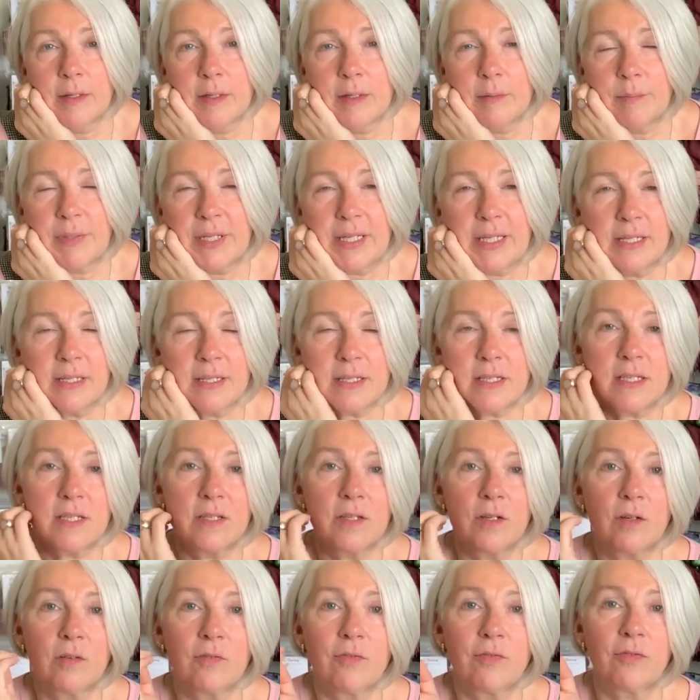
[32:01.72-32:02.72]
Because
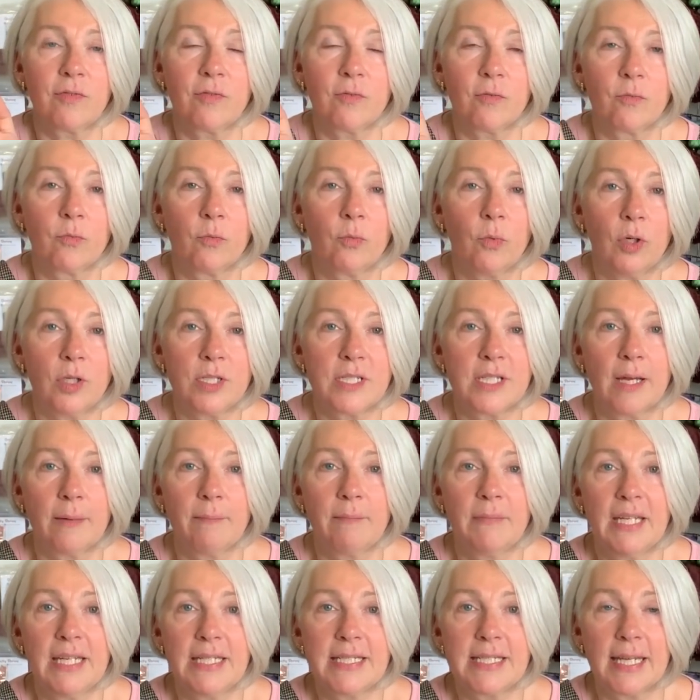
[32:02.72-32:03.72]
of what
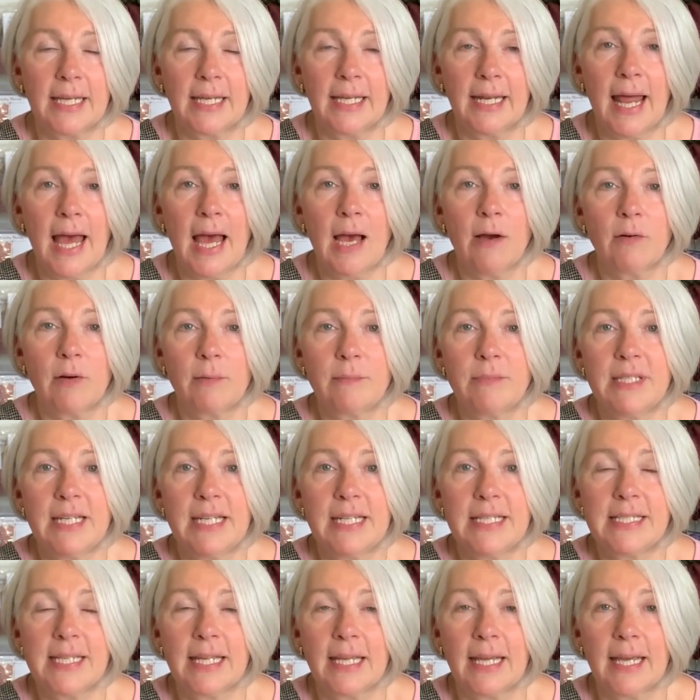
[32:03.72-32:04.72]
I'm knitting and how I'm
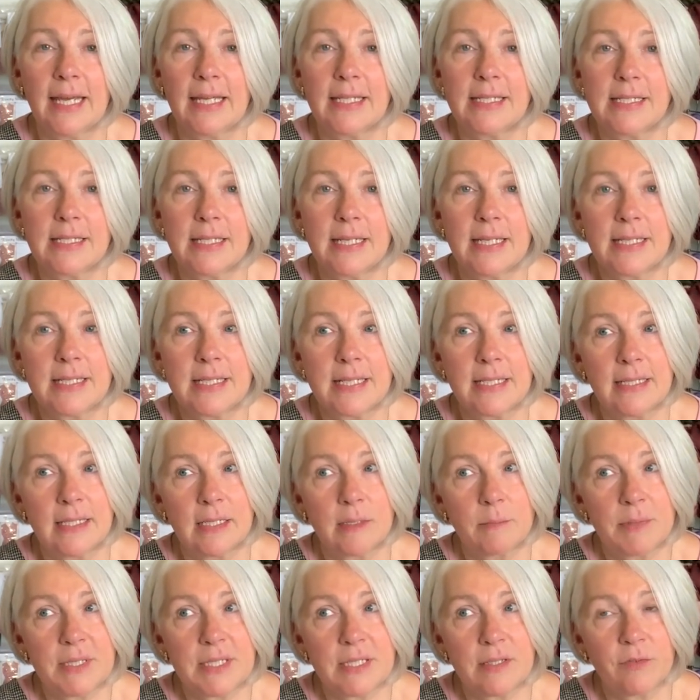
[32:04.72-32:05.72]
knitting it, it's a
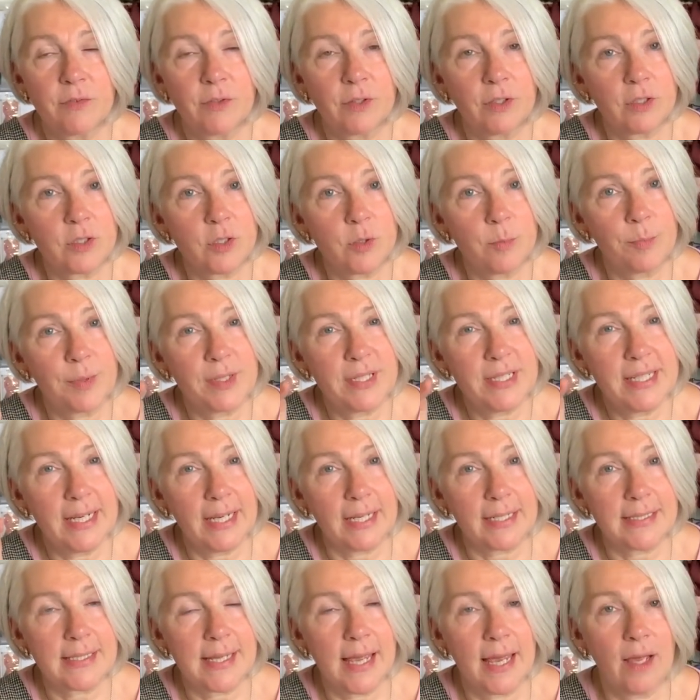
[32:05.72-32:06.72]
little bit difficult to
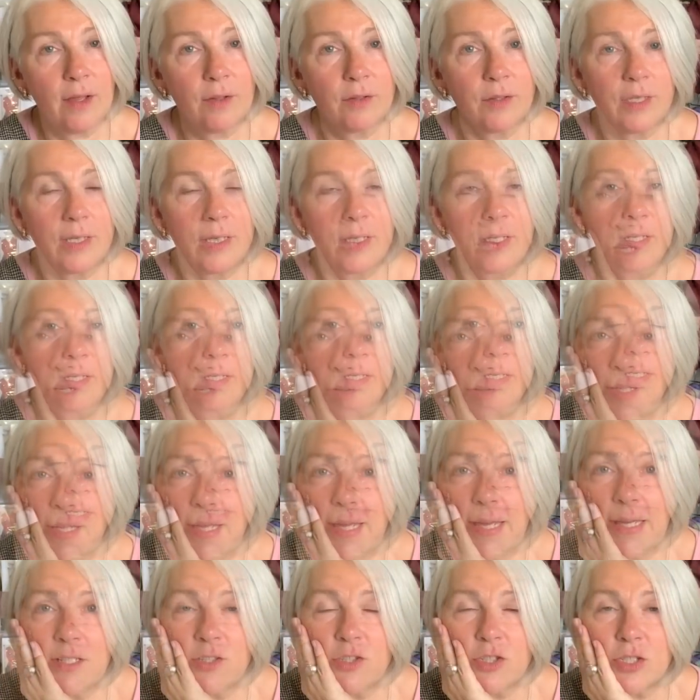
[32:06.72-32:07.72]
predict how
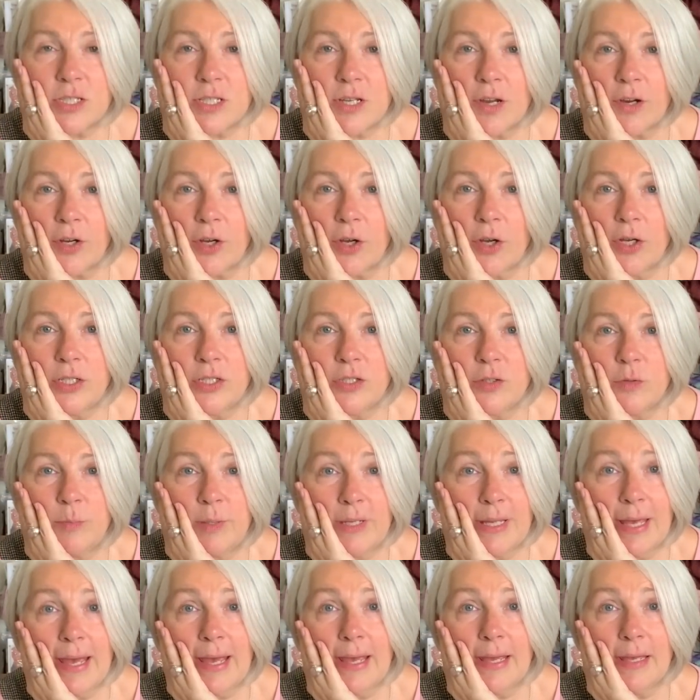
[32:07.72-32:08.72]
the edges are going to
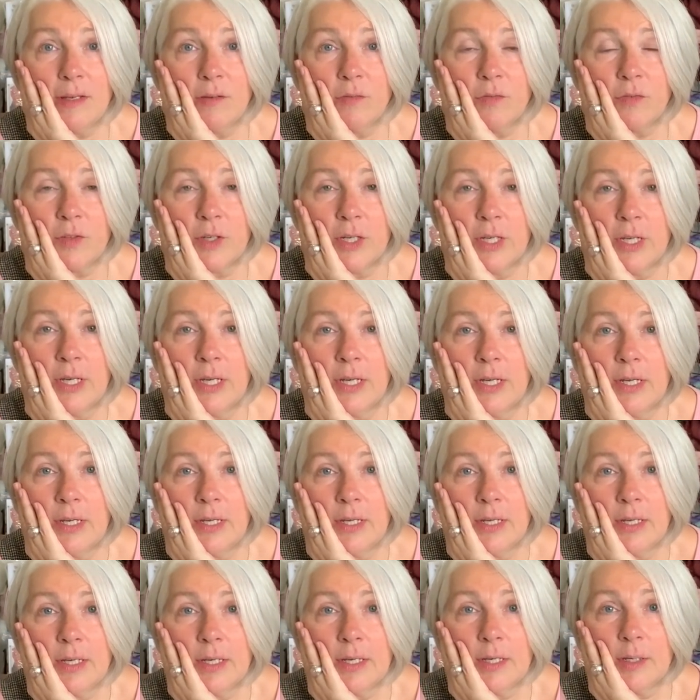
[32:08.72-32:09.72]
behave.
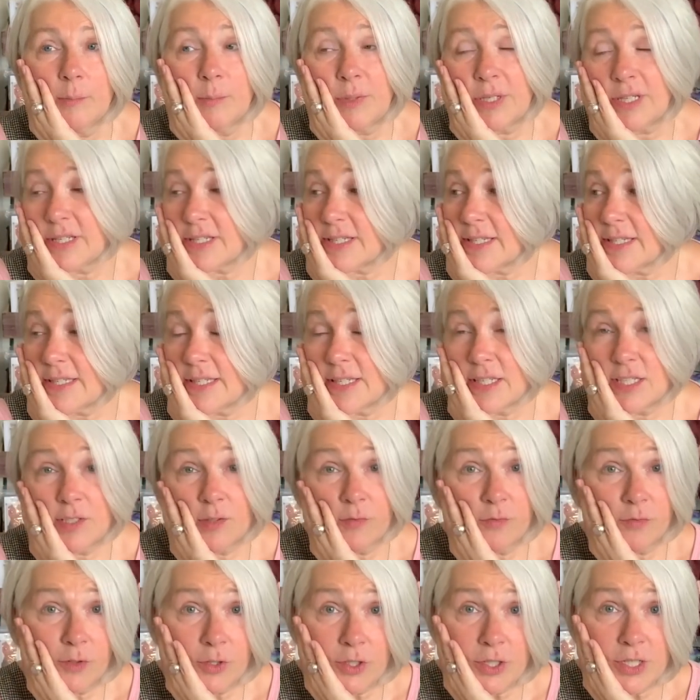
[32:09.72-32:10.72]
Because this is the
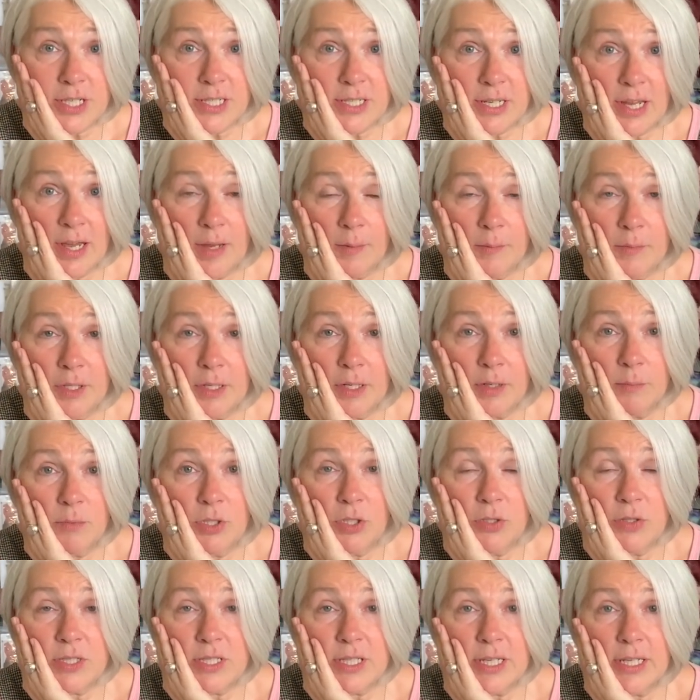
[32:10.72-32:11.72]
first time that I'm
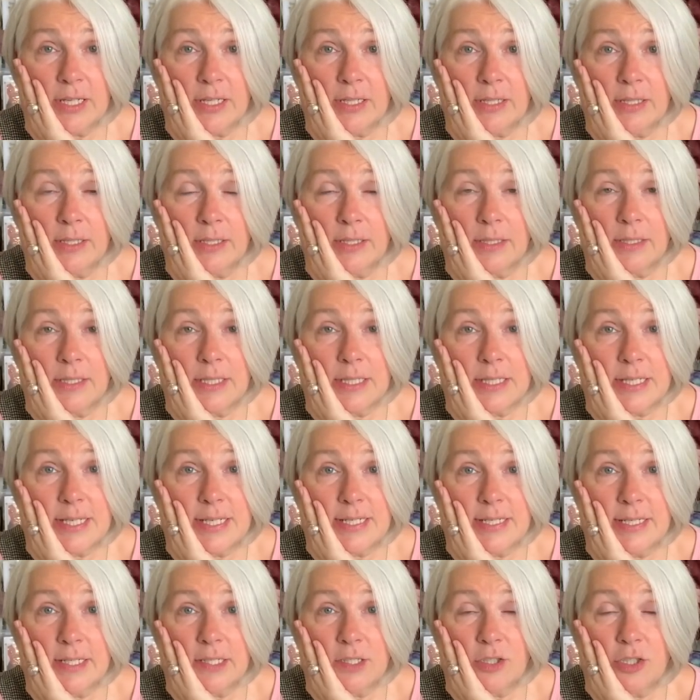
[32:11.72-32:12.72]
using this
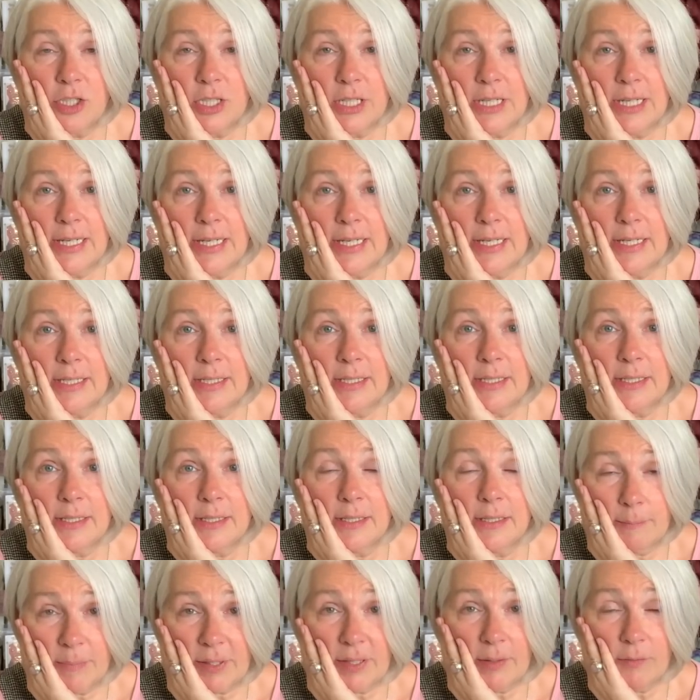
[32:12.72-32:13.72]
stitch
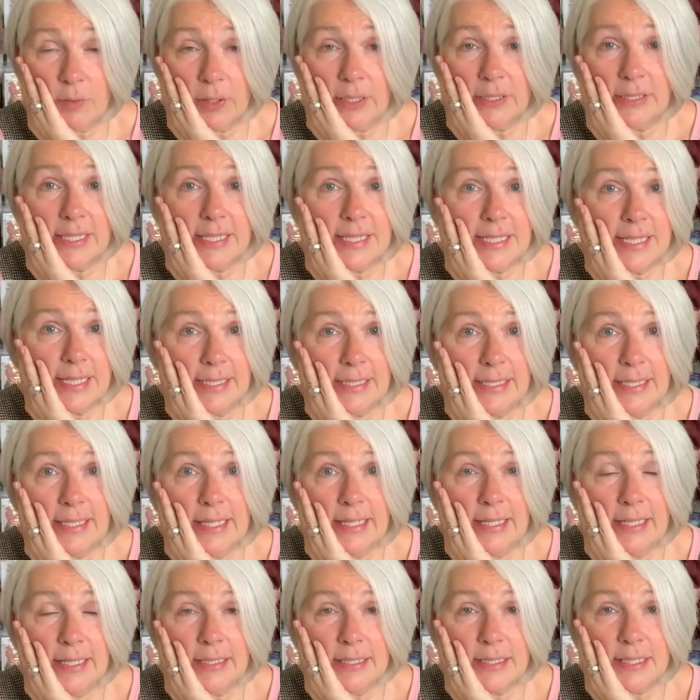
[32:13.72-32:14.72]
while knitting
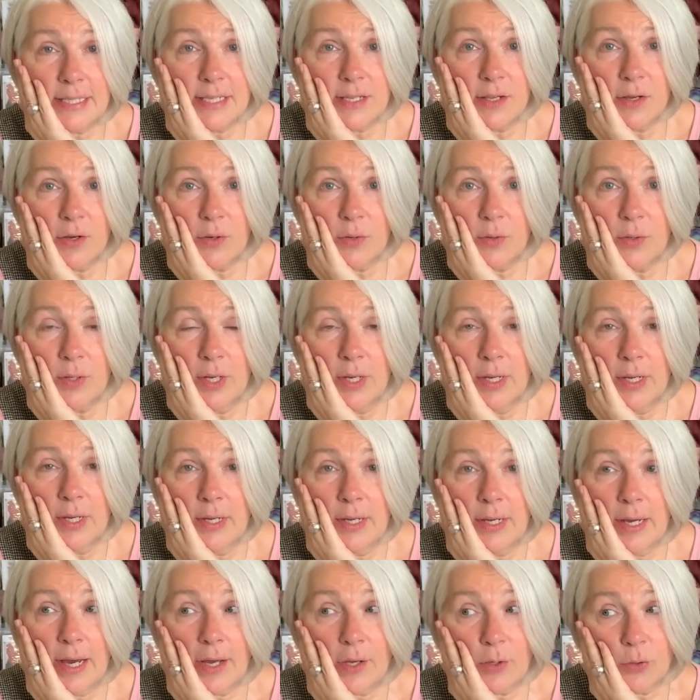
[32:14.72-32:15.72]
linen. So
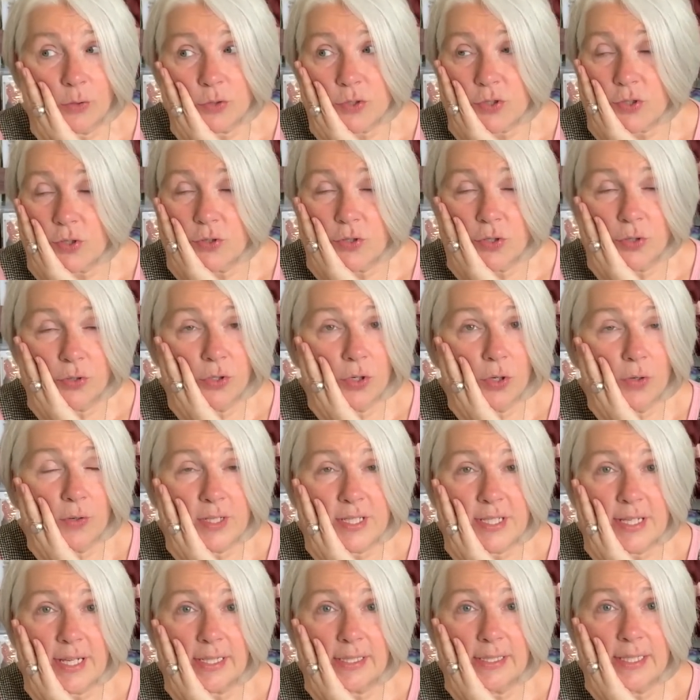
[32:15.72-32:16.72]
I also don't know
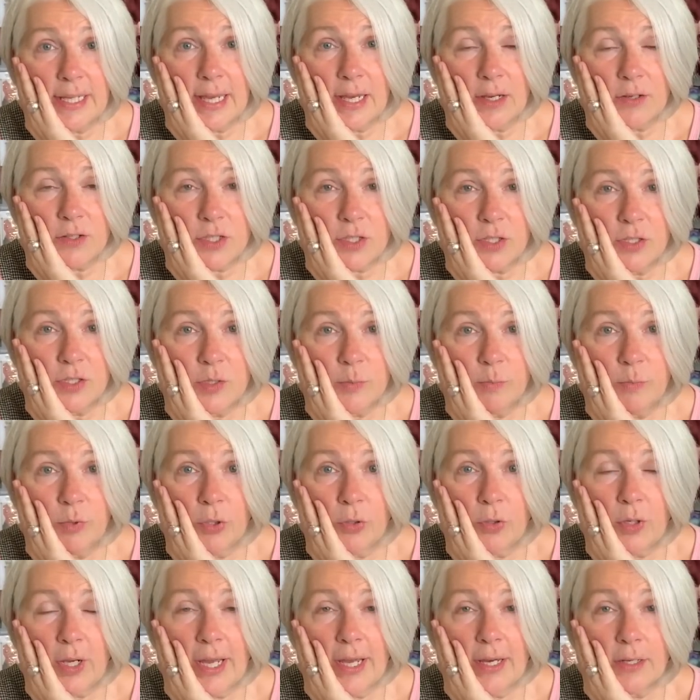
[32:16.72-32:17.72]
exactly how it's going to
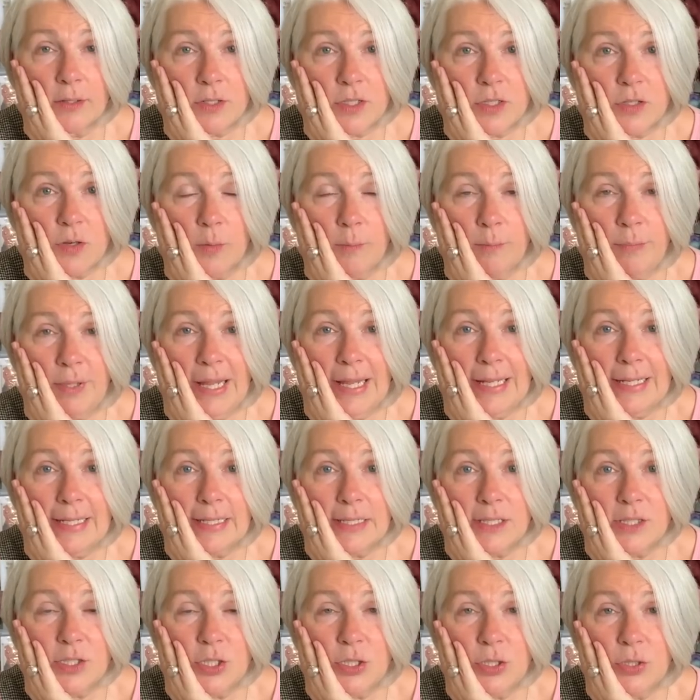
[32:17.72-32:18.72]
block out. So I'm
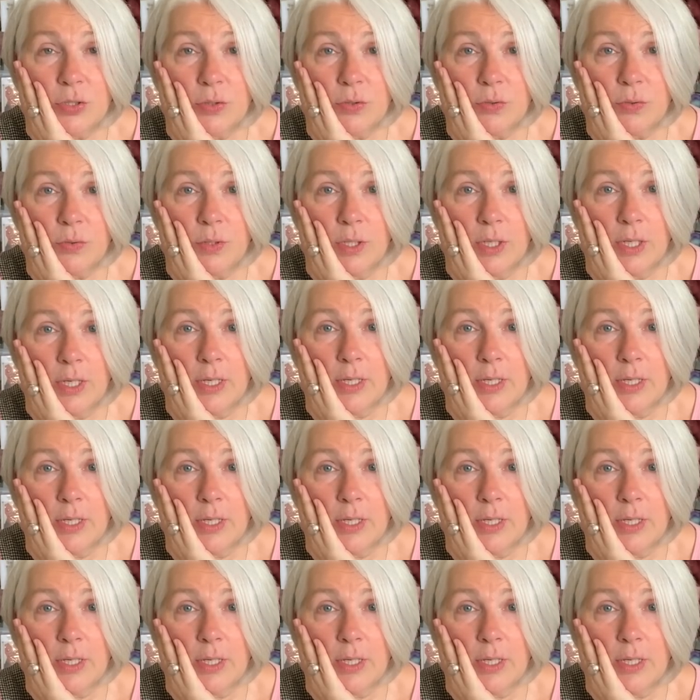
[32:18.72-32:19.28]
planning to